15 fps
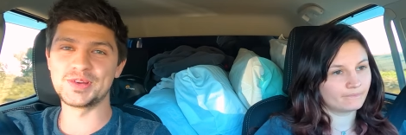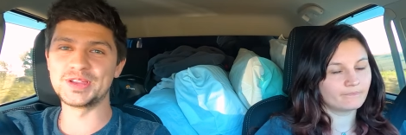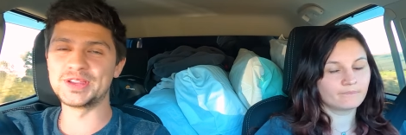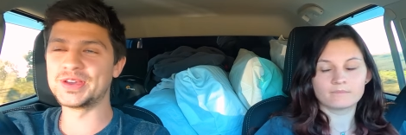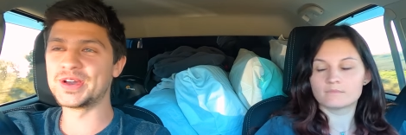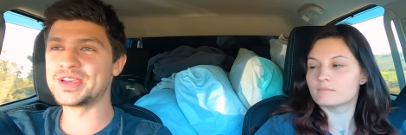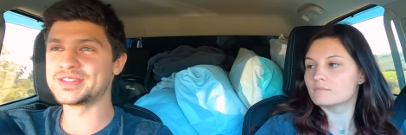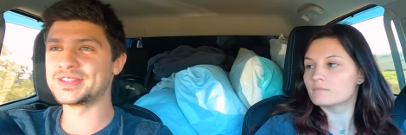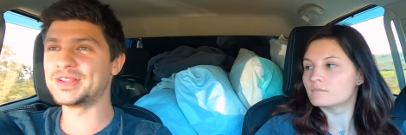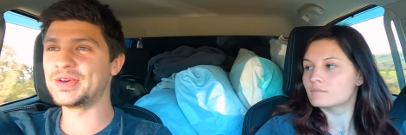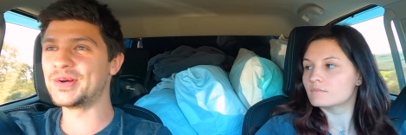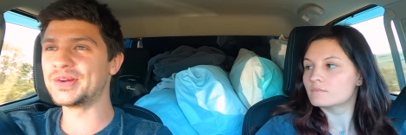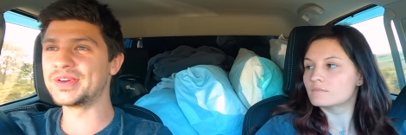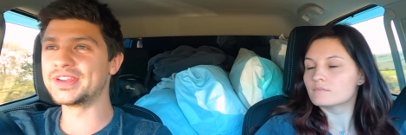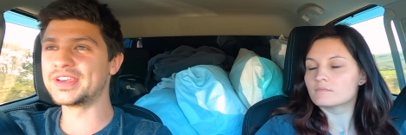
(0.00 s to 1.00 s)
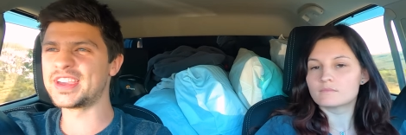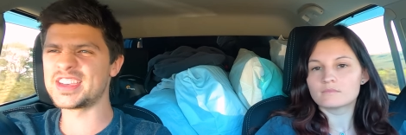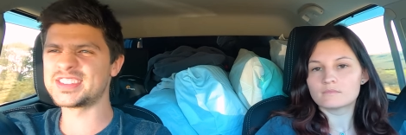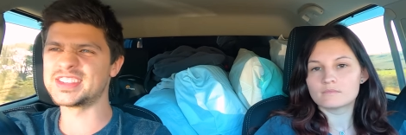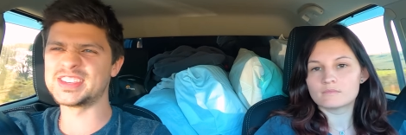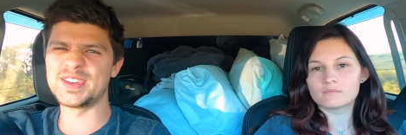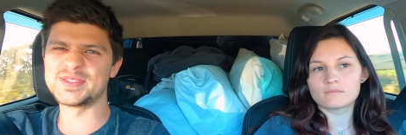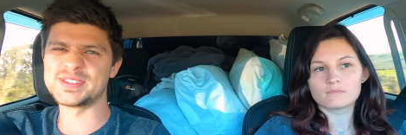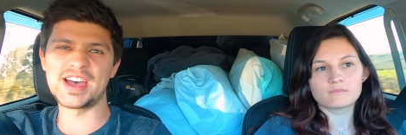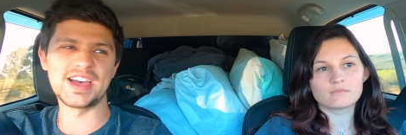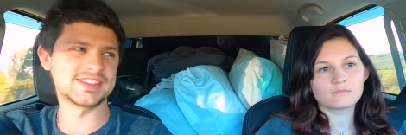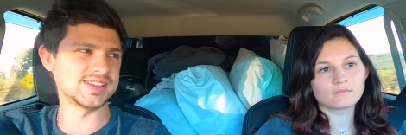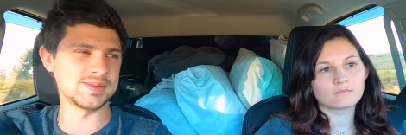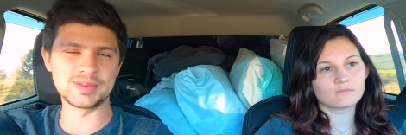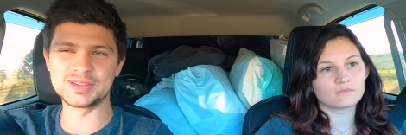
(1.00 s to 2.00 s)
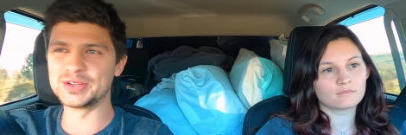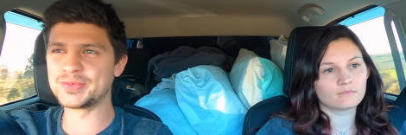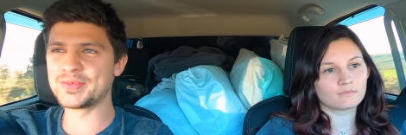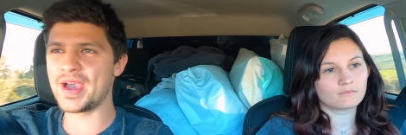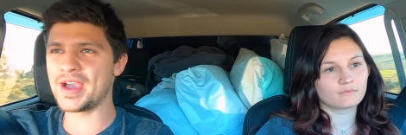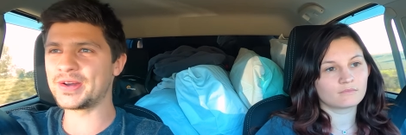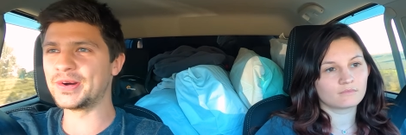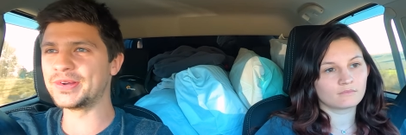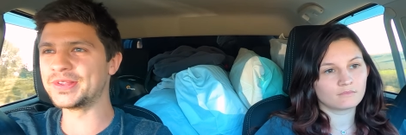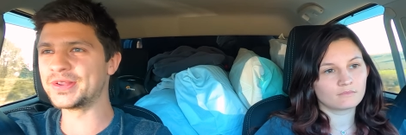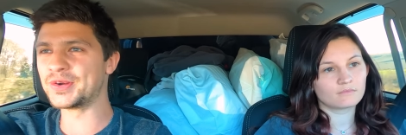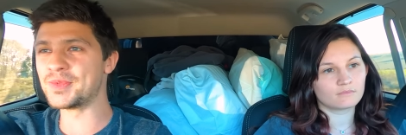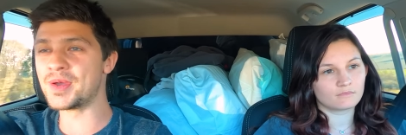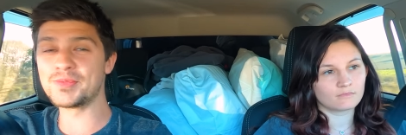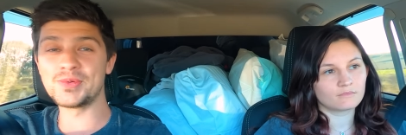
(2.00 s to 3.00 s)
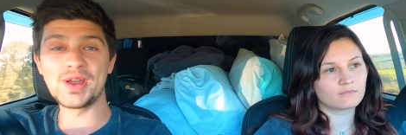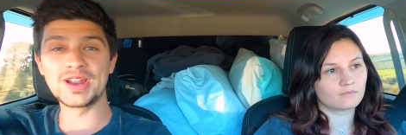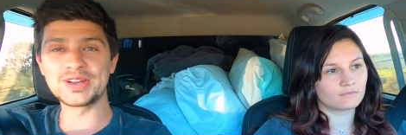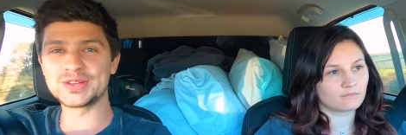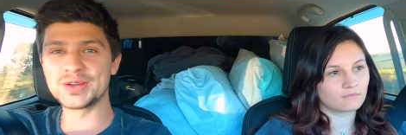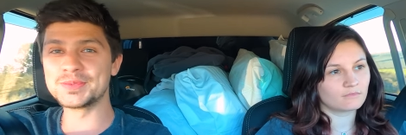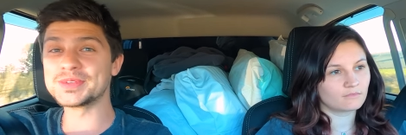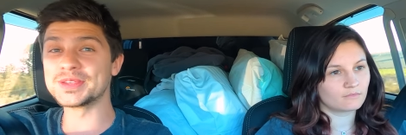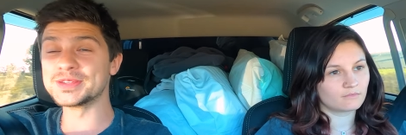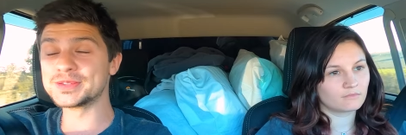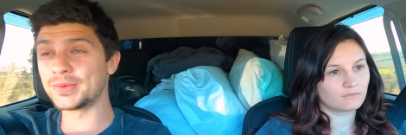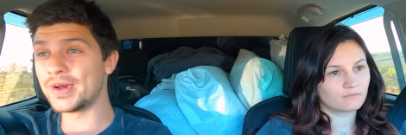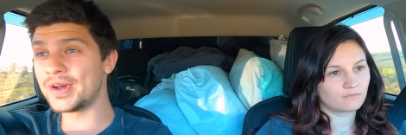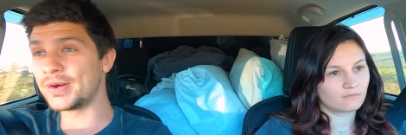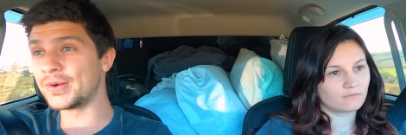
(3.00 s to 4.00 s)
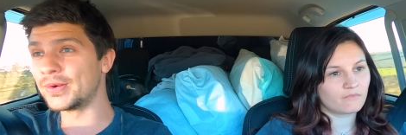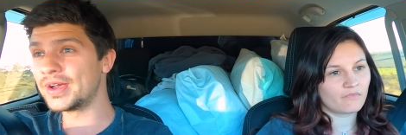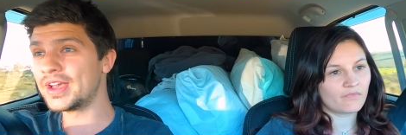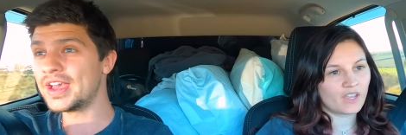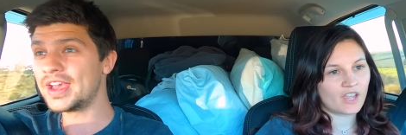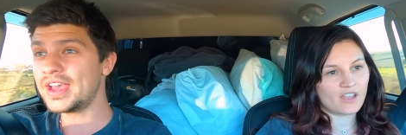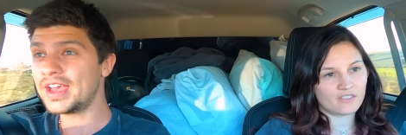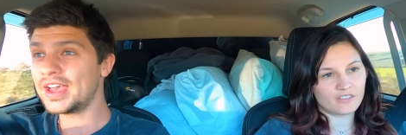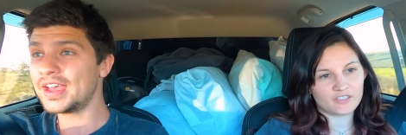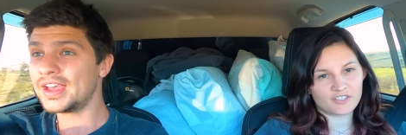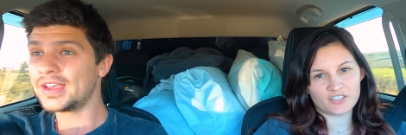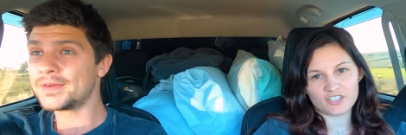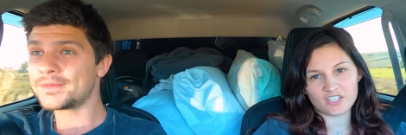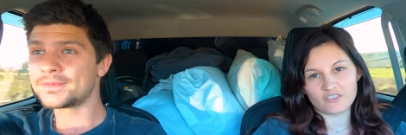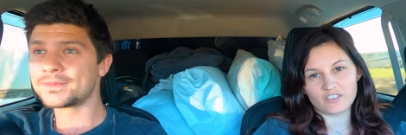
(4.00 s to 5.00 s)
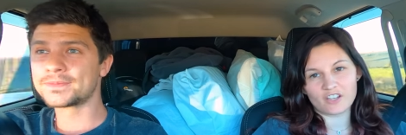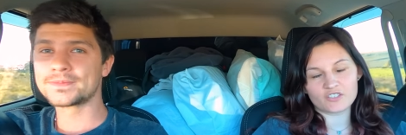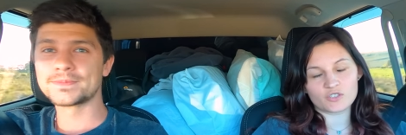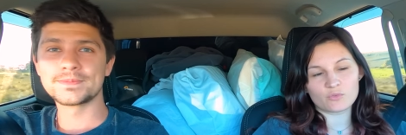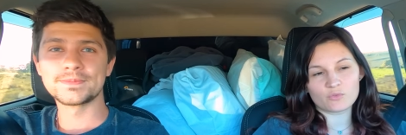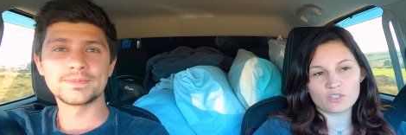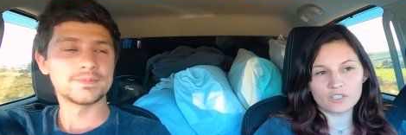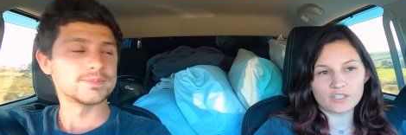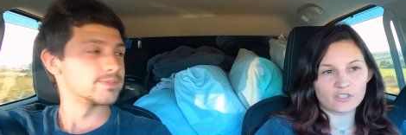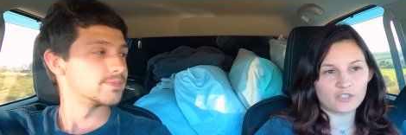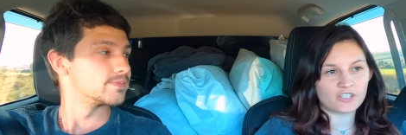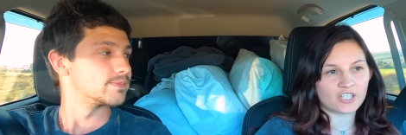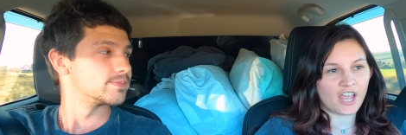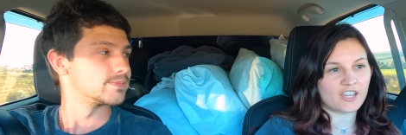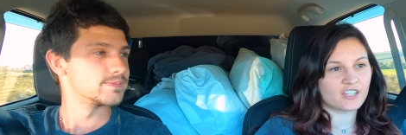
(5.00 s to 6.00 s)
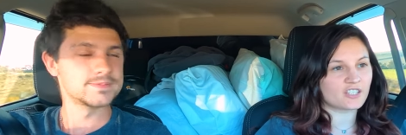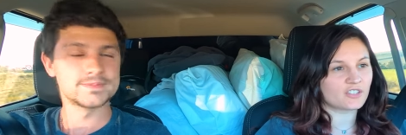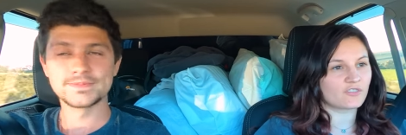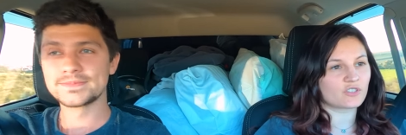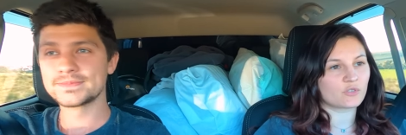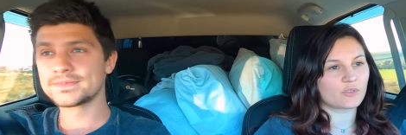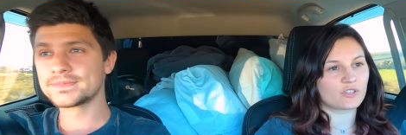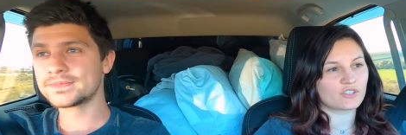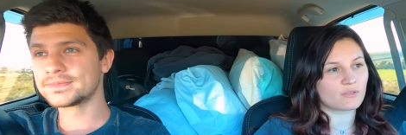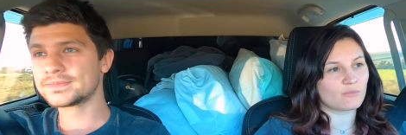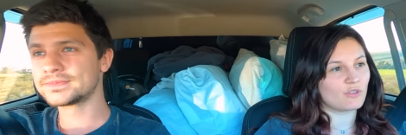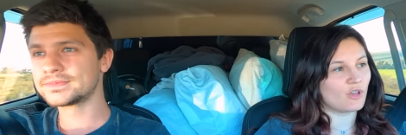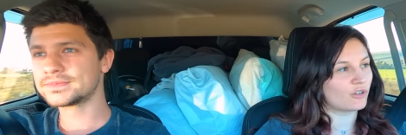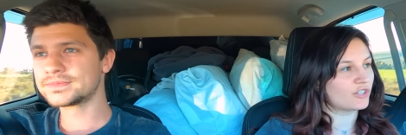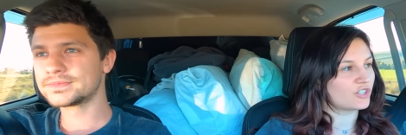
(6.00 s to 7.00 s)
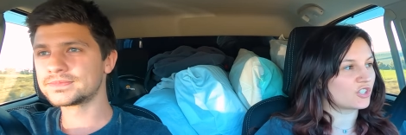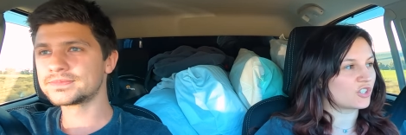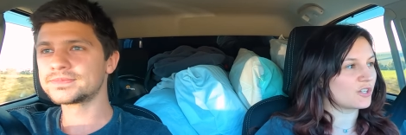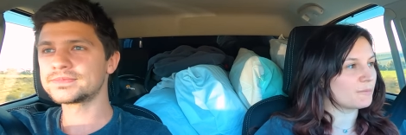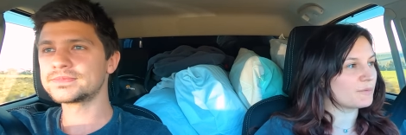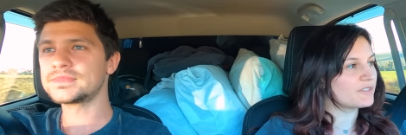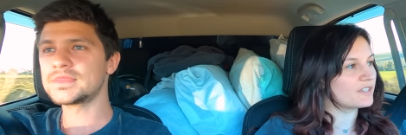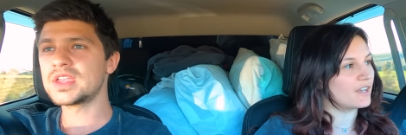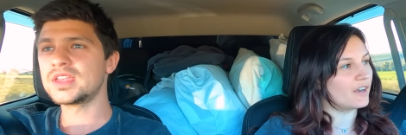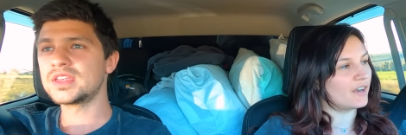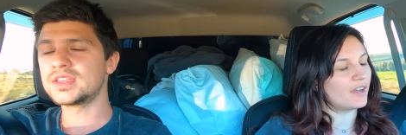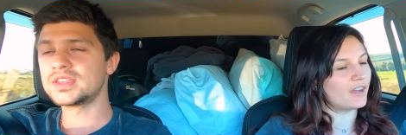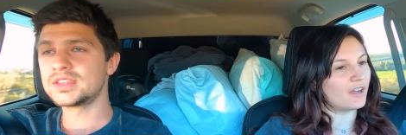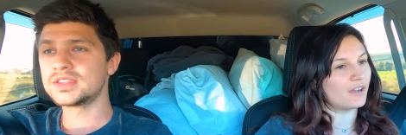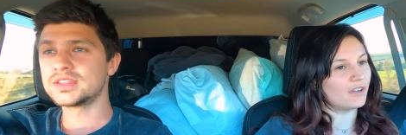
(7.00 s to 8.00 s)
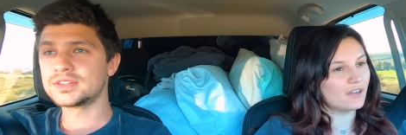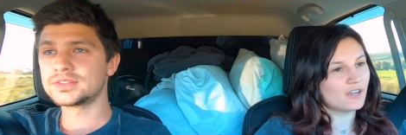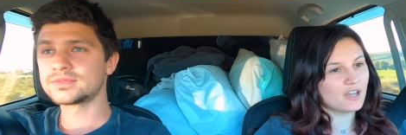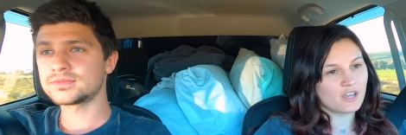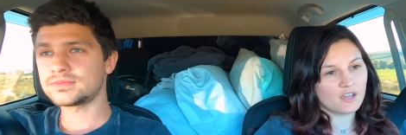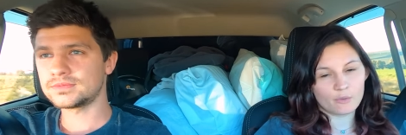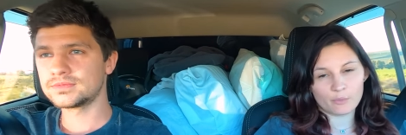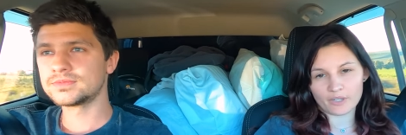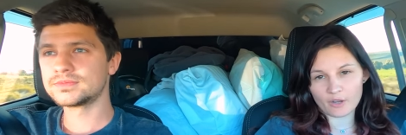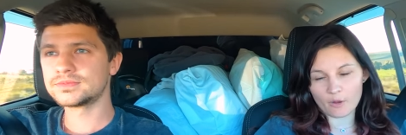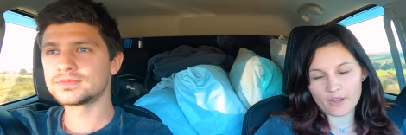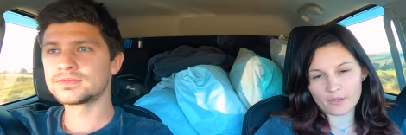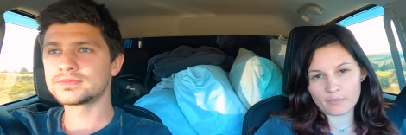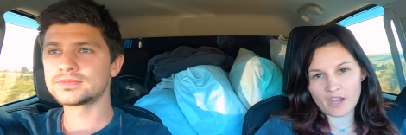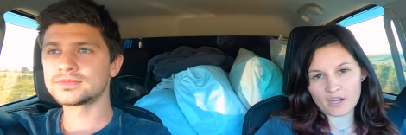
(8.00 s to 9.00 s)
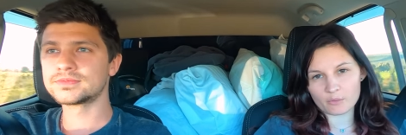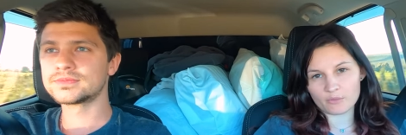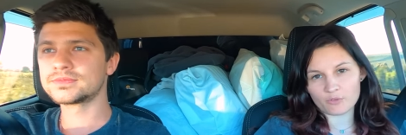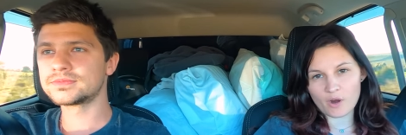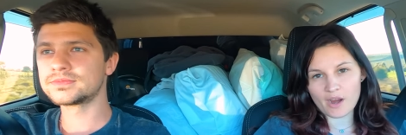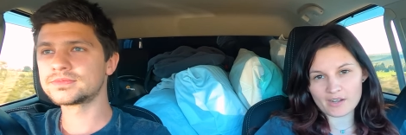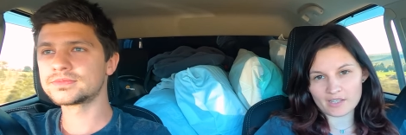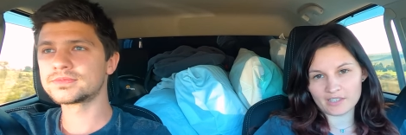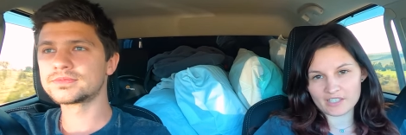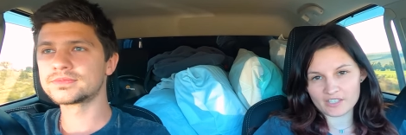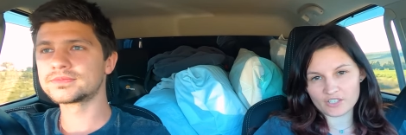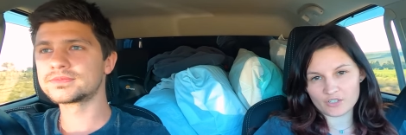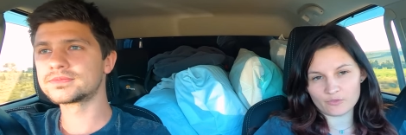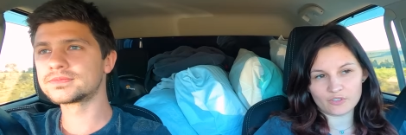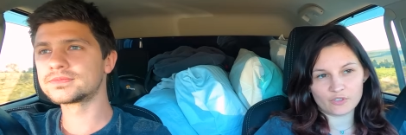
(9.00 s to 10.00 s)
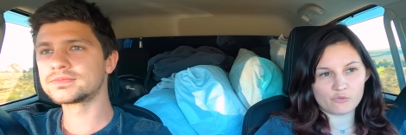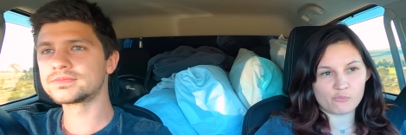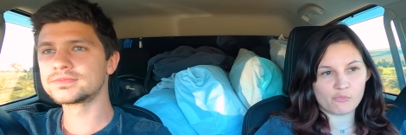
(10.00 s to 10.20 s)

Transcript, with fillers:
Speaker 1: bringing you guys along, and I guess it gives us something to look back on and remember our trips as well.
Speaker 2: And this has given us a really good taste for doing some longer trips, and we're going back with quite a list of little